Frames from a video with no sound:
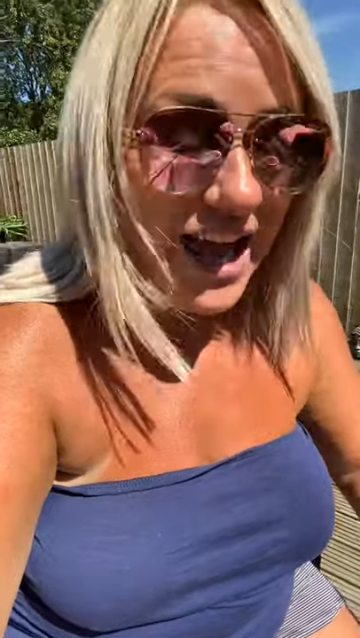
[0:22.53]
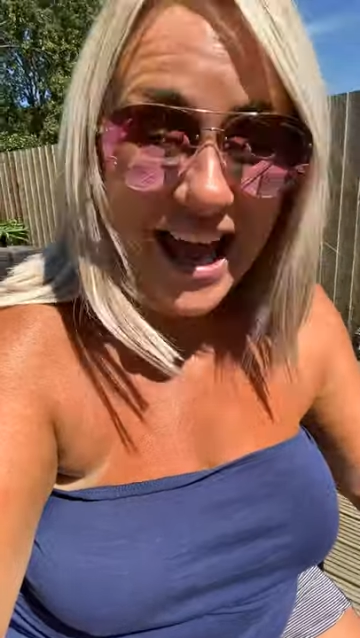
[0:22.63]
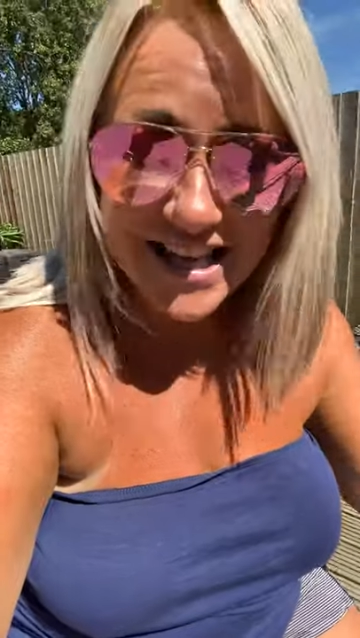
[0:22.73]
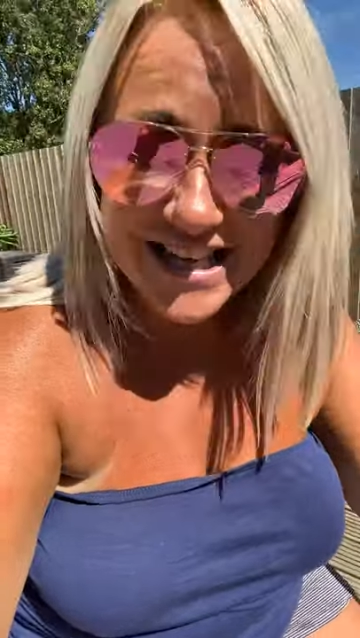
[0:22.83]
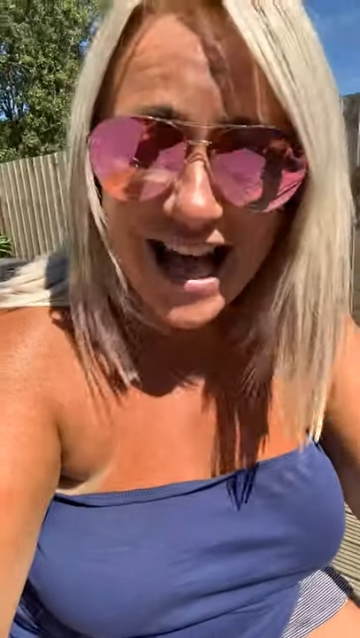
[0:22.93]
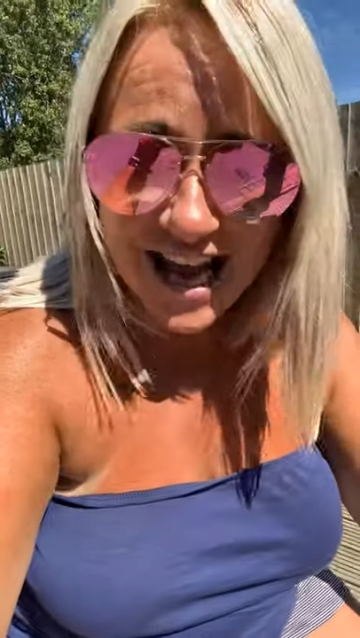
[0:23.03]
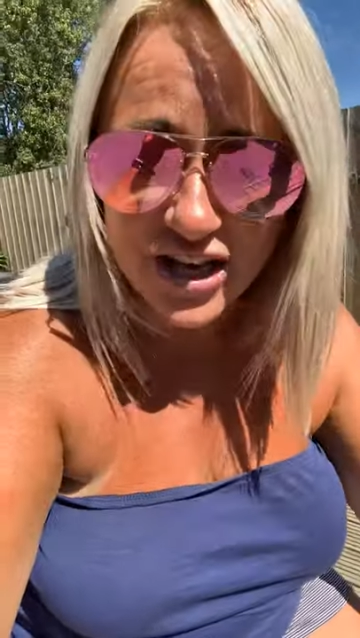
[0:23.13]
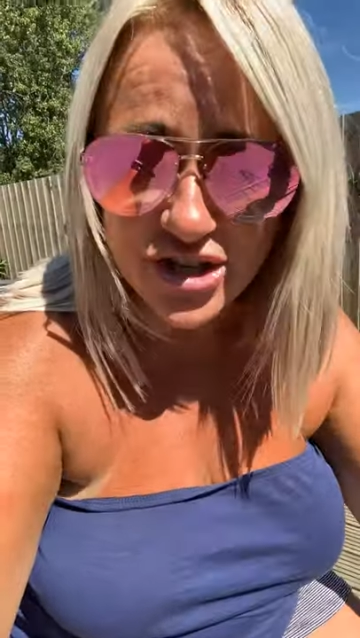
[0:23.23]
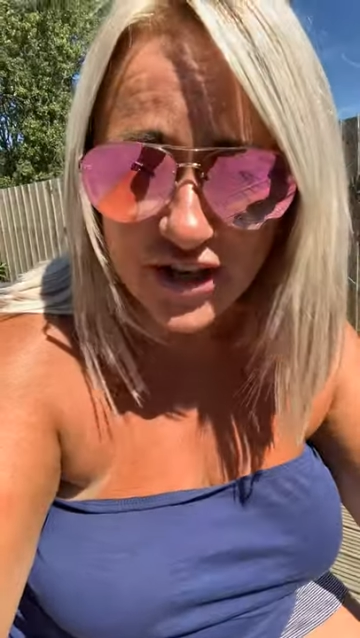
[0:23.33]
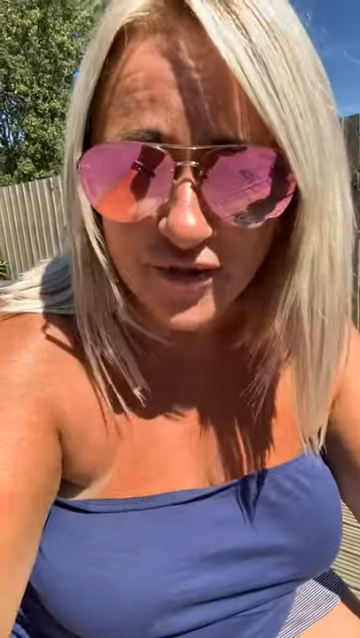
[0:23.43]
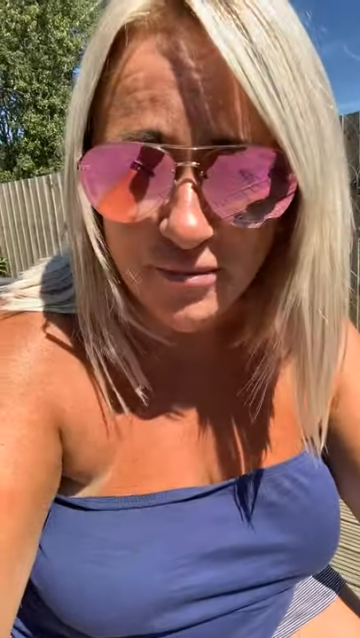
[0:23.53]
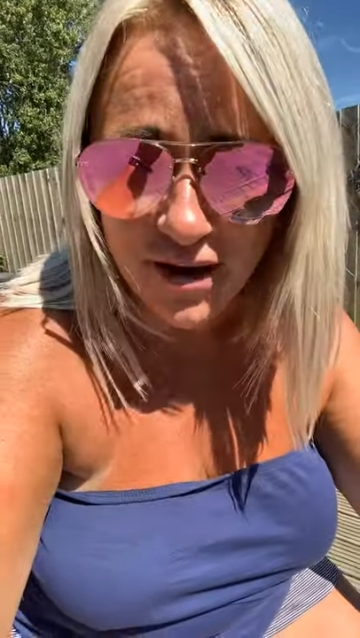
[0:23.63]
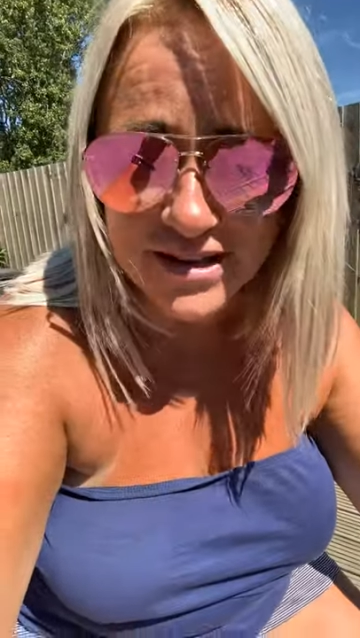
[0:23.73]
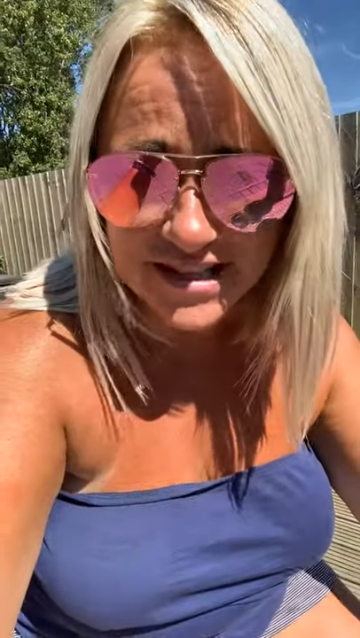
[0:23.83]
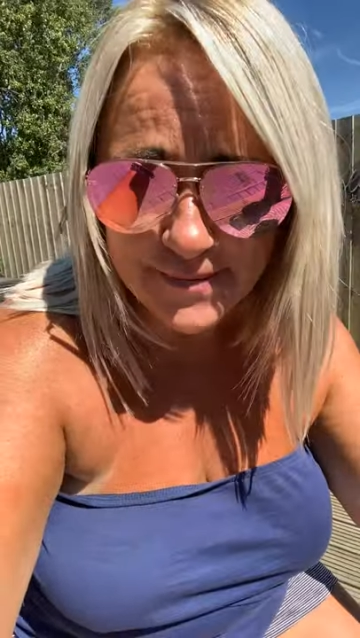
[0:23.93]
It's actually from
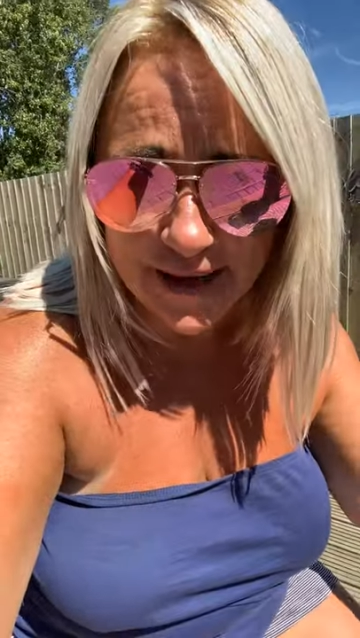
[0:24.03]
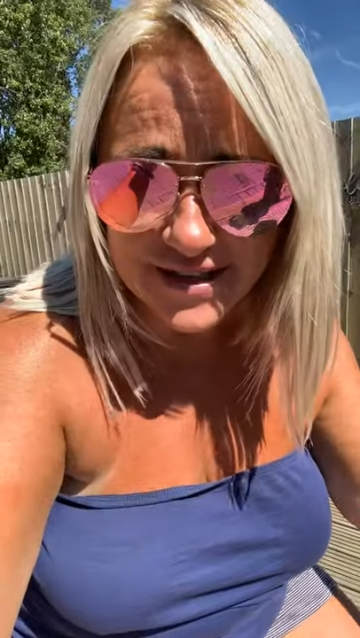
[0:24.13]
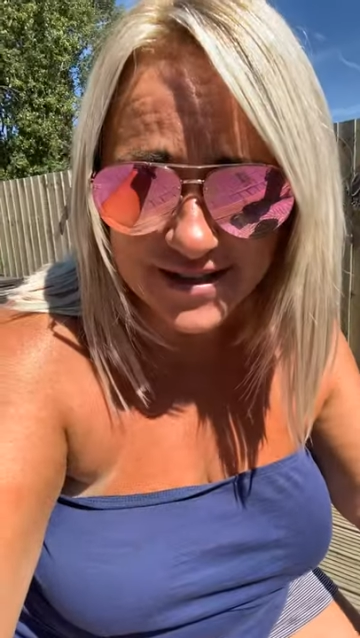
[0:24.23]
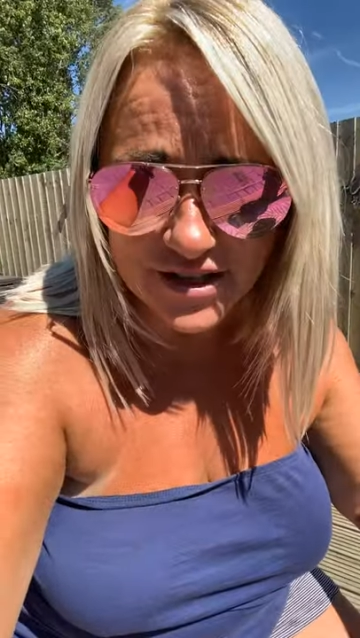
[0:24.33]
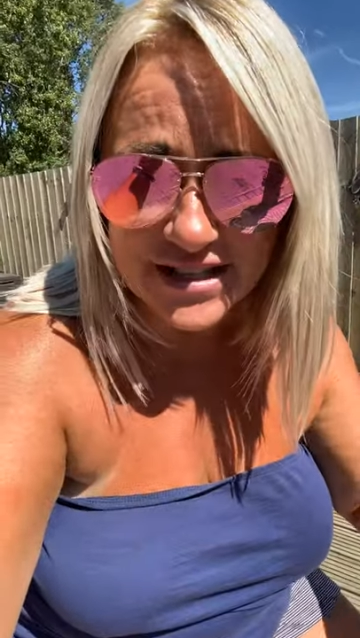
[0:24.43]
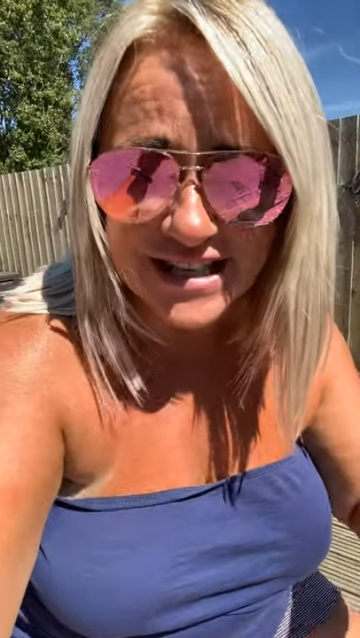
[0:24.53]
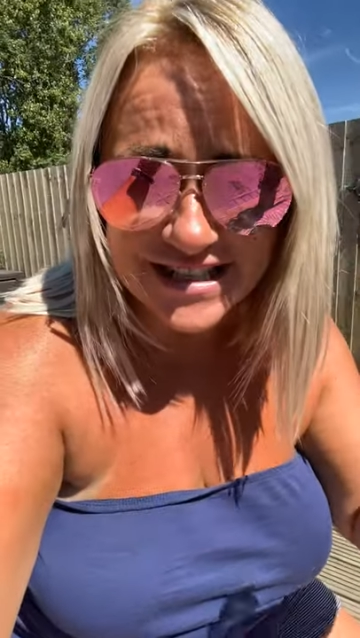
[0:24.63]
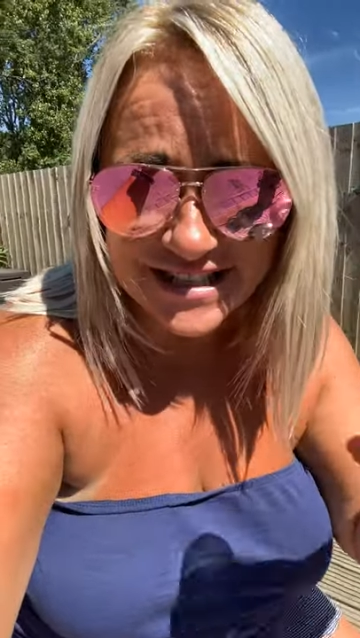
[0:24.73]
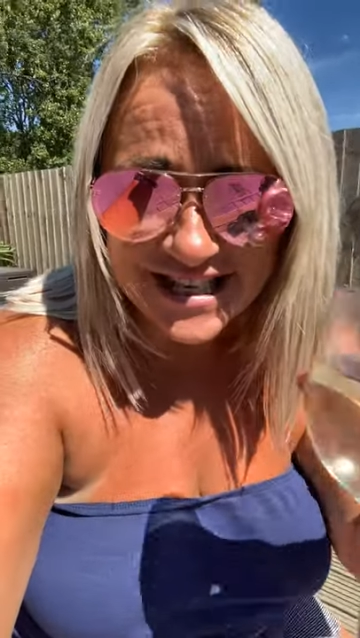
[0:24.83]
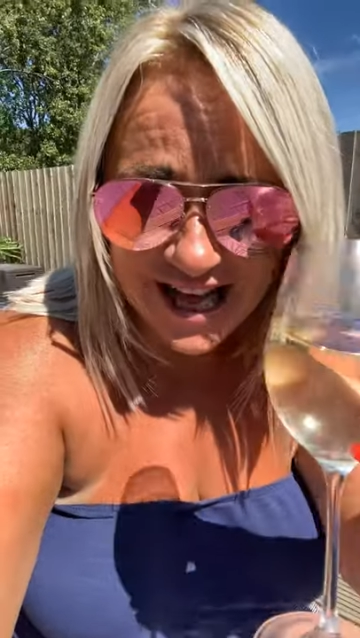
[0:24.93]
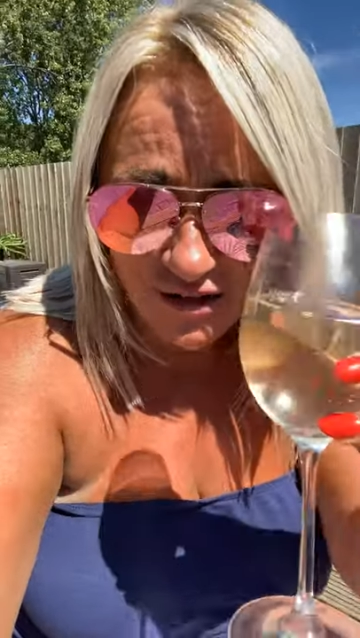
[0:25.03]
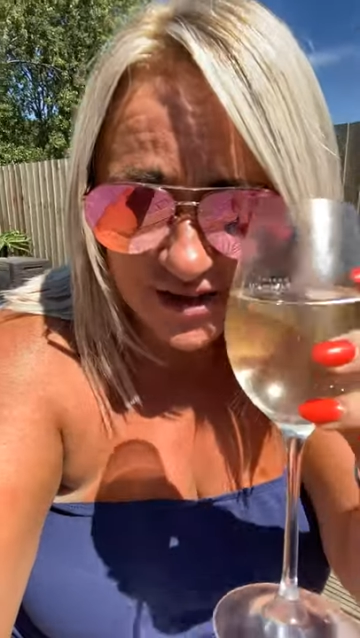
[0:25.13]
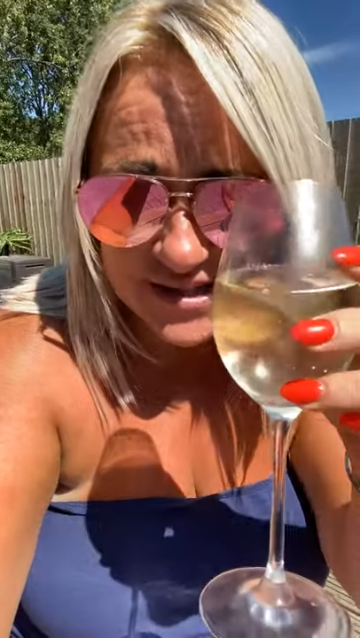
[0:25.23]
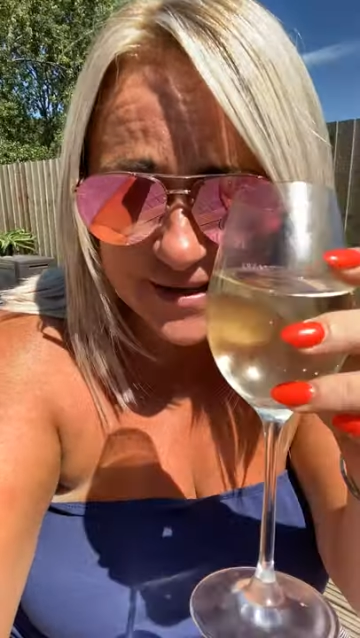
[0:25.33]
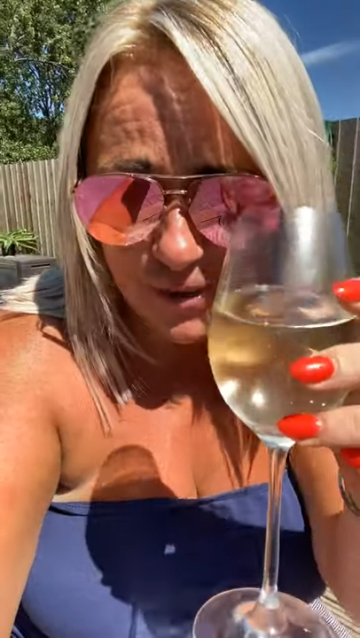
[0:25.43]
Marks and Spencer's. It's an
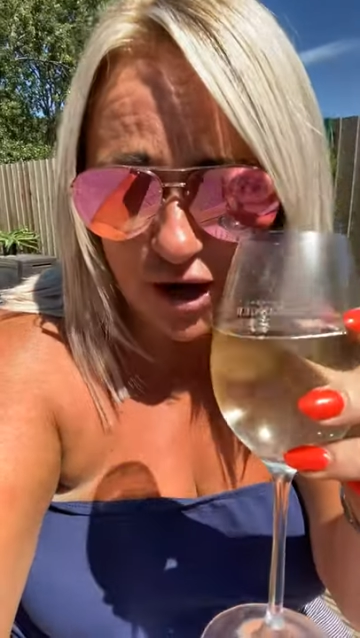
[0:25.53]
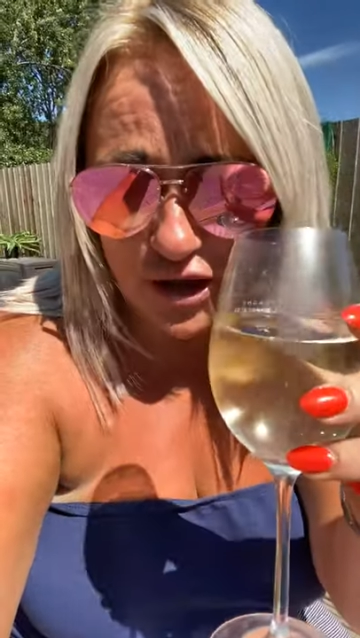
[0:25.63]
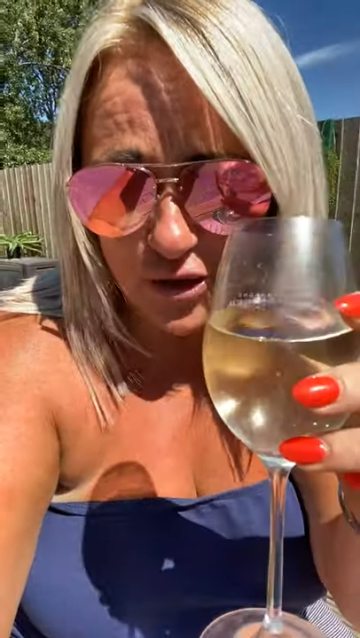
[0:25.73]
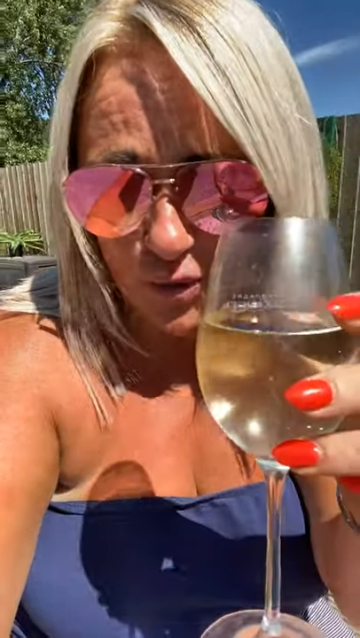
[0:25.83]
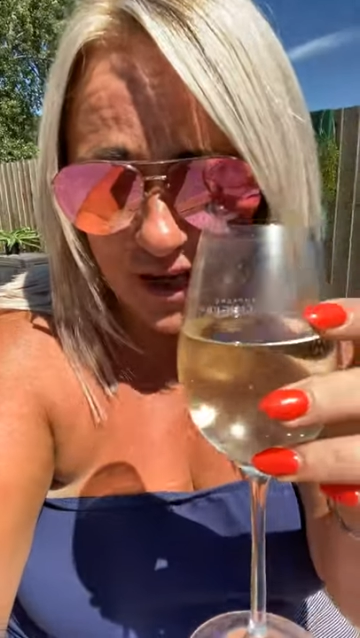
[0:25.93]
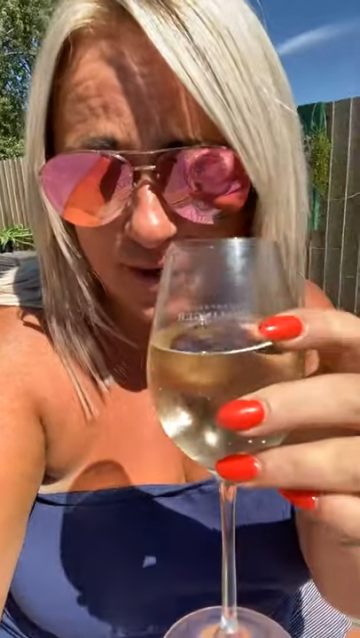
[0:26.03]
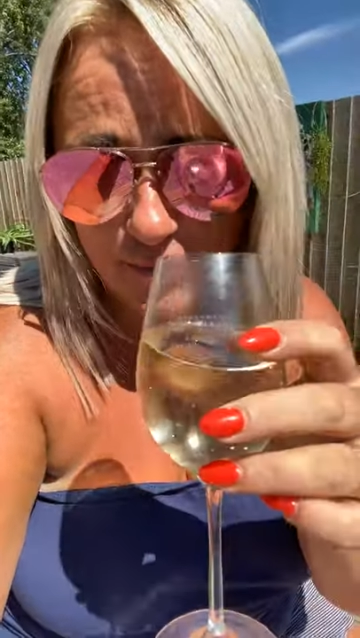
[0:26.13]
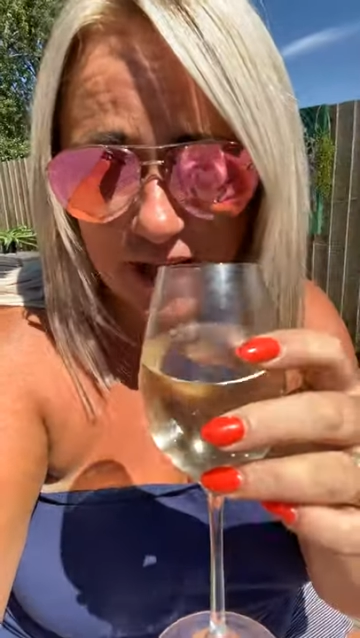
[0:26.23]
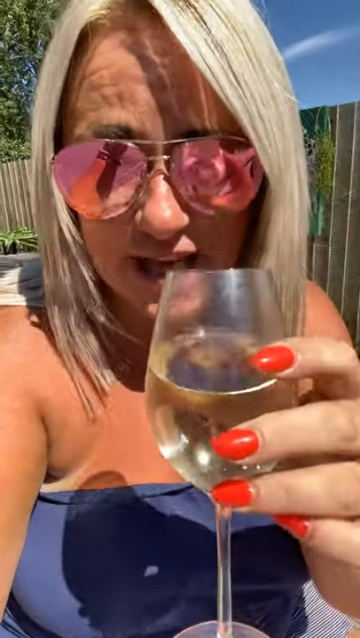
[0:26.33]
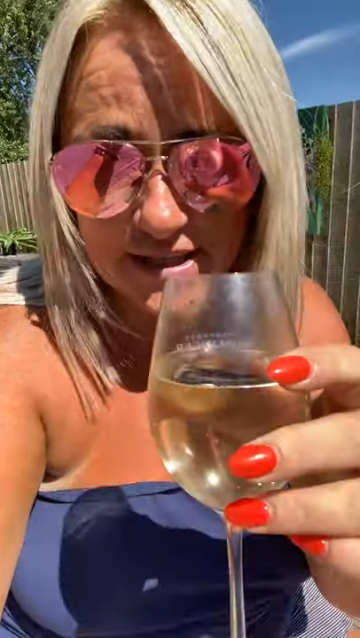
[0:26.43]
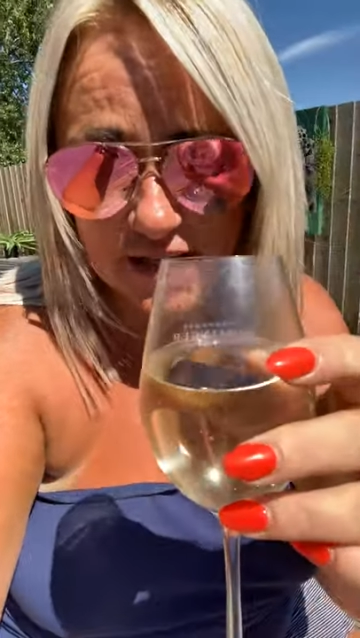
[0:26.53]
Italian sparkling wine. It